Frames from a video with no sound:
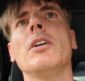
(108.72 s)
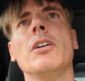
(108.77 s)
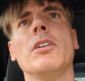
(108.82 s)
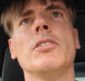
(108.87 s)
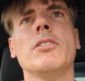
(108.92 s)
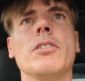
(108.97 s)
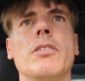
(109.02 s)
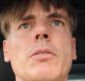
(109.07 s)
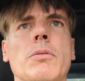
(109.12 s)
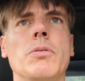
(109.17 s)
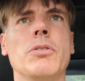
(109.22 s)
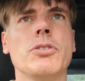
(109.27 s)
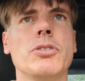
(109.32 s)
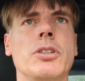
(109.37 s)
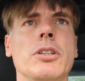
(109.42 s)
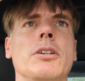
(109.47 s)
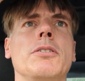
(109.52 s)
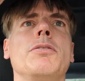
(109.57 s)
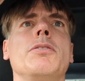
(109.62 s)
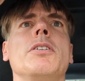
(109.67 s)
So it will
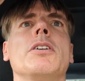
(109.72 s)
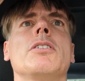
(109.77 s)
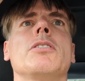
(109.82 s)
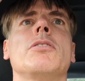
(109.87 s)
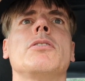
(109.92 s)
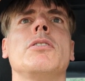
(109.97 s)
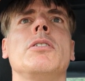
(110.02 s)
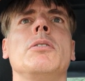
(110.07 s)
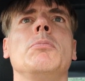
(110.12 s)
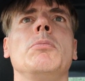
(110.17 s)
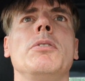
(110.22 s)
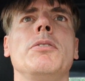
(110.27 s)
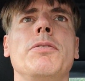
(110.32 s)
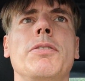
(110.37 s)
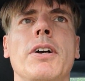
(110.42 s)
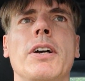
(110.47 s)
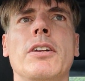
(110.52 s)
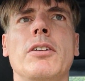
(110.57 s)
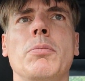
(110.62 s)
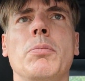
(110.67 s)
shift extremely
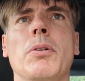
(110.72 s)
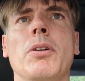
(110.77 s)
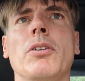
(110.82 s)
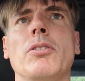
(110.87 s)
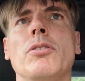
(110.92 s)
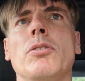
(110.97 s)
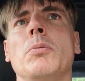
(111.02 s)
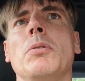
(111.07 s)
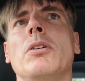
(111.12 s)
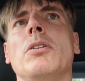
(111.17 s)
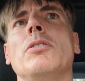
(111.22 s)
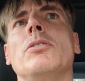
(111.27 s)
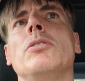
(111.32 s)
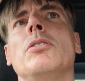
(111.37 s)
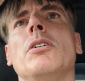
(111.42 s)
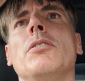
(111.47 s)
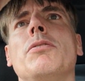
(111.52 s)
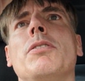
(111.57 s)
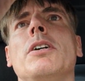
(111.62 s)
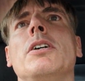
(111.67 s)
fast, but also because
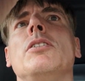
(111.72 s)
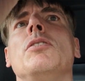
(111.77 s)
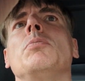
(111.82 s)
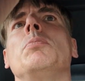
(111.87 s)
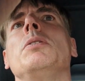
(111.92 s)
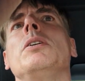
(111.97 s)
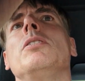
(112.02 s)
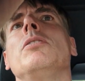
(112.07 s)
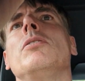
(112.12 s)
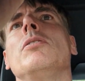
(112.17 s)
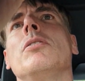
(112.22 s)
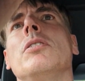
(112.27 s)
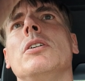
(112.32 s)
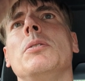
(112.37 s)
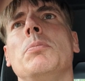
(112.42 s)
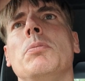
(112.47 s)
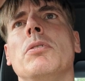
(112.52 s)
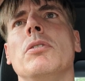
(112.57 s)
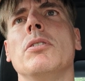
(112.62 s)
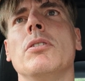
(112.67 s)
you have 8 speeds you
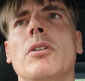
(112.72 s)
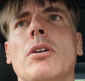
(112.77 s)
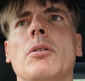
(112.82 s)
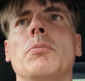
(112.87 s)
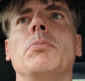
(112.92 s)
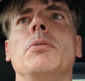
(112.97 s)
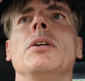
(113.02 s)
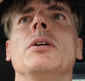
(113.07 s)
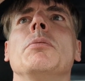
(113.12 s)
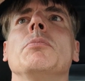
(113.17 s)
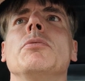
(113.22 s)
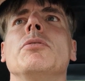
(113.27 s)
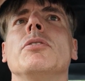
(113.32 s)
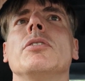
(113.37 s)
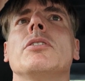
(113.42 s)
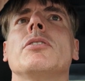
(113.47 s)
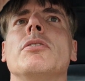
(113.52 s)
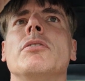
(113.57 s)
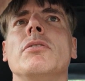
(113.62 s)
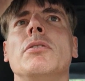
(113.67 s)
keep the RPMs
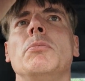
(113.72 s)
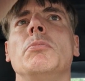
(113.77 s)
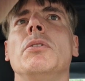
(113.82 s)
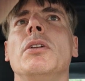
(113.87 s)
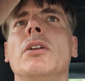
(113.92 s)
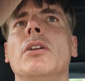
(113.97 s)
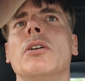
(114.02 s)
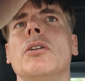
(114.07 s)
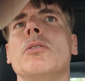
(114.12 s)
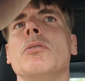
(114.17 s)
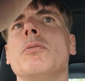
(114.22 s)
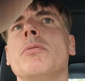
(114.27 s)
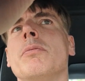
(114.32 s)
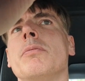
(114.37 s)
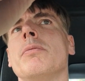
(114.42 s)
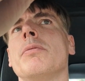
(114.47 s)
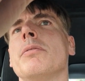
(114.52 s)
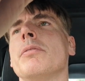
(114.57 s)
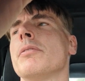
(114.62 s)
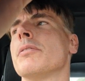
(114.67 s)
extremely low,
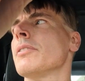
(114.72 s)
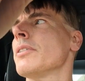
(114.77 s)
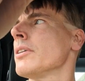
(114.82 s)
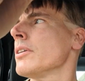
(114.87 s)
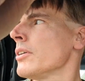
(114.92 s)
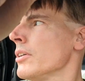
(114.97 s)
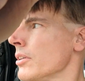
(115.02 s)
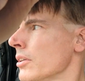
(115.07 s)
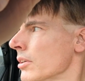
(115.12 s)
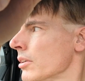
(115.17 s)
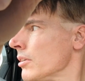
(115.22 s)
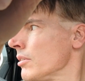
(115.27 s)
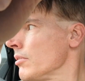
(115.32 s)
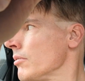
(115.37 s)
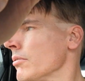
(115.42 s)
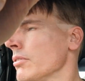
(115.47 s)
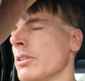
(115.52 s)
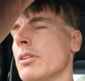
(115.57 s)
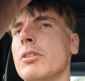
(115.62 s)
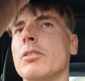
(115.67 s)

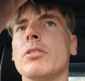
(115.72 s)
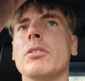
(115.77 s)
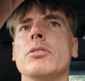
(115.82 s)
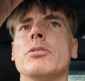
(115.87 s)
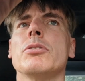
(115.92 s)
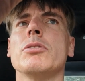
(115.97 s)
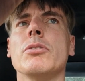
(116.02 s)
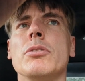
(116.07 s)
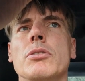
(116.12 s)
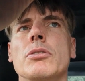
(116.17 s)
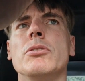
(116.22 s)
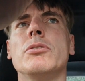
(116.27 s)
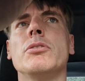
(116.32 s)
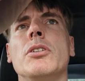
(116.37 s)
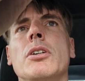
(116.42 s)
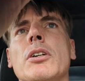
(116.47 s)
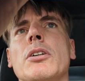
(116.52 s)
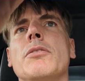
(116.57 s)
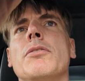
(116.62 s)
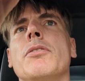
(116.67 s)
which is also a good
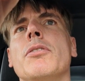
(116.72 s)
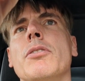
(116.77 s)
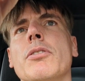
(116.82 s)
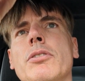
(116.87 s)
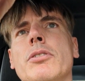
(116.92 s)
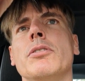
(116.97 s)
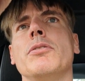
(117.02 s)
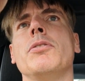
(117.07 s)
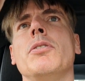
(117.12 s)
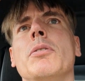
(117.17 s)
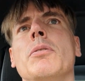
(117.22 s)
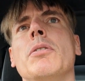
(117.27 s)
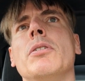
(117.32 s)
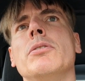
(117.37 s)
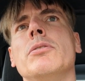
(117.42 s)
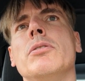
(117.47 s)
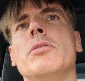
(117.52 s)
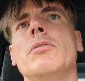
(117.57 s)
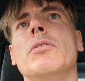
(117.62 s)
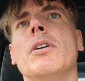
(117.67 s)
thing, of course, if you
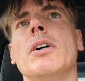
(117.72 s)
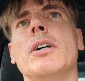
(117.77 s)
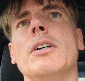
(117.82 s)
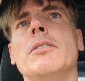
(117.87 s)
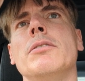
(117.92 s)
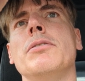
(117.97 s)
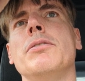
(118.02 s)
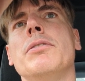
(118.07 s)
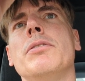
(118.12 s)
want to drive